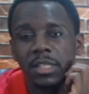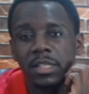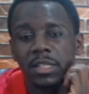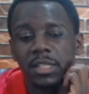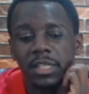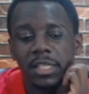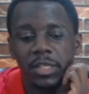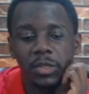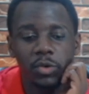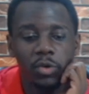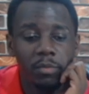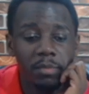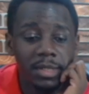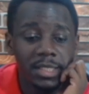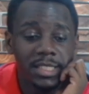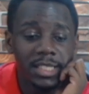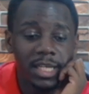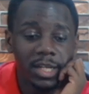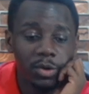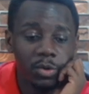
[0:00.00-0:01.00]
he
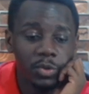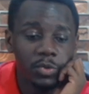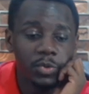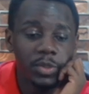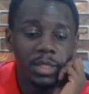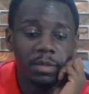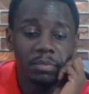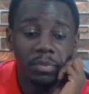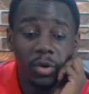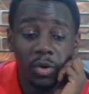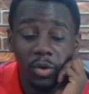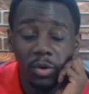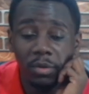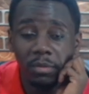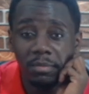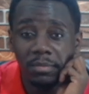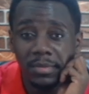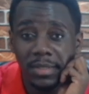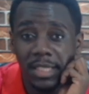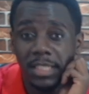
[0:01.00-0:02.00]
commits a lot with the
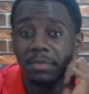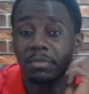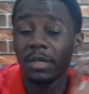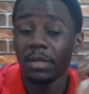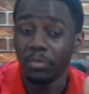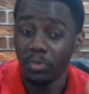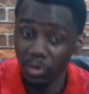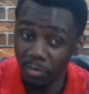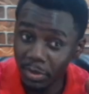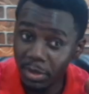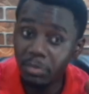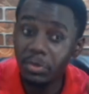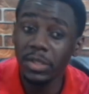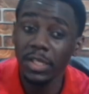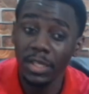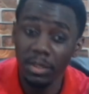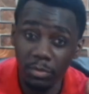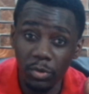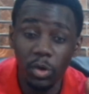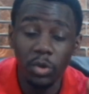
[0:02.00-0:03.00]
ball. That's my problem with
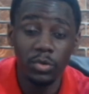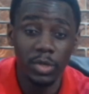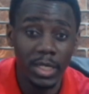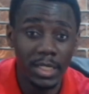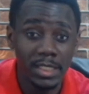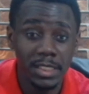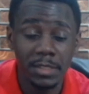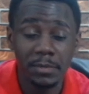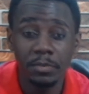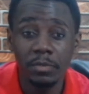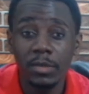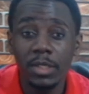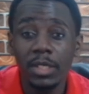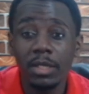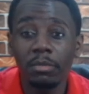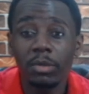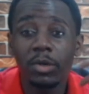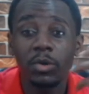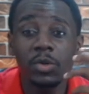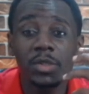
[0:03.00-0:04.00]
him always,
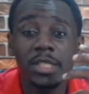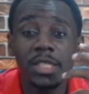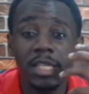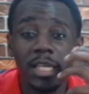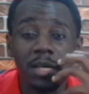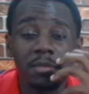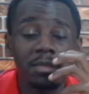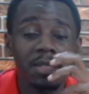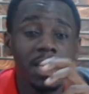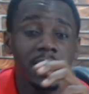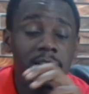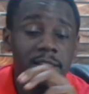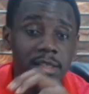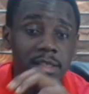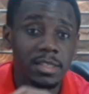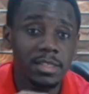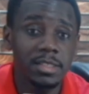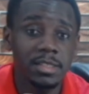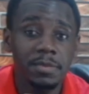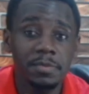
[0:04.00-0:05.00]
because in games like
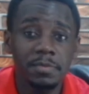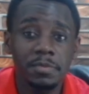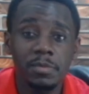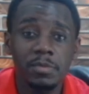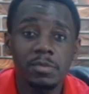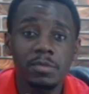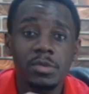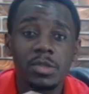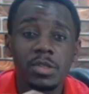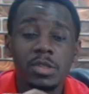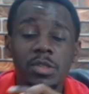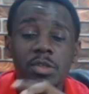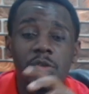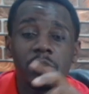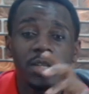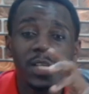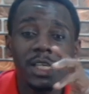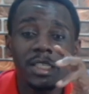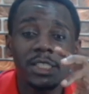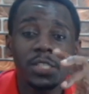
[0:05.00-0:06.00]
these, you
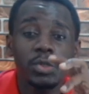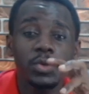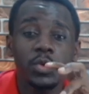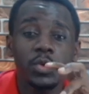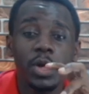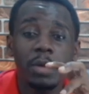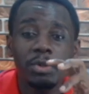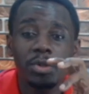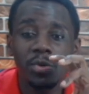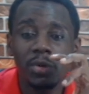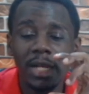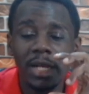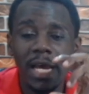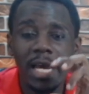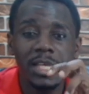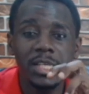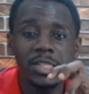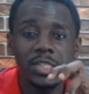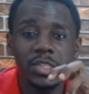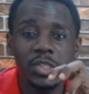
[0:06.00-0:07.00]
just need to
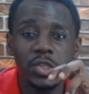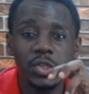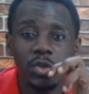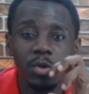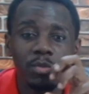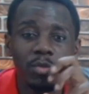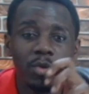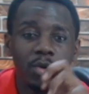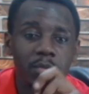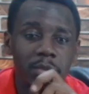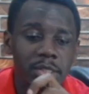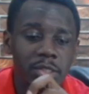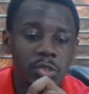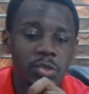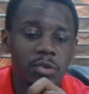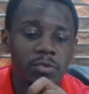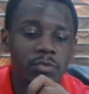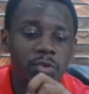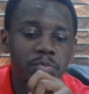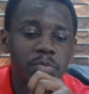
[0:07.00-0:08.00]
capitalize your moments.
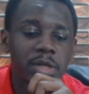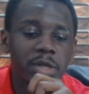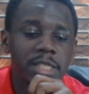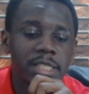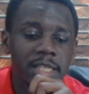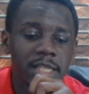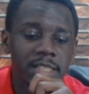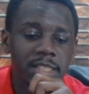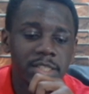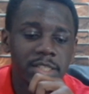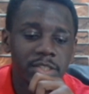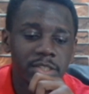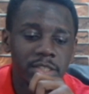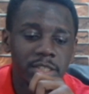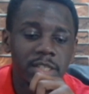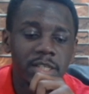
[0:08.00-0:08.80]
Your football intelligence